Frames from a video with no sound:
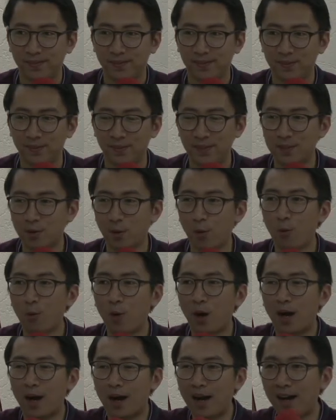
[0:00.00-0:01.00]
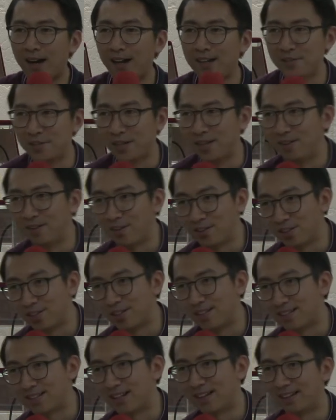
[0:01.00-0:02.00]
So this whole I generation
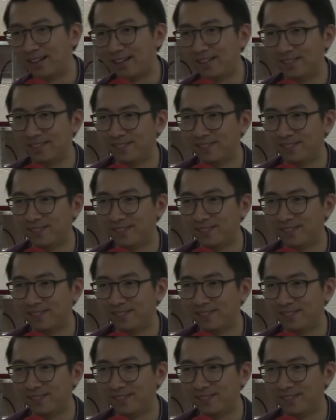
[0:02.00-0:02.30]
is like that.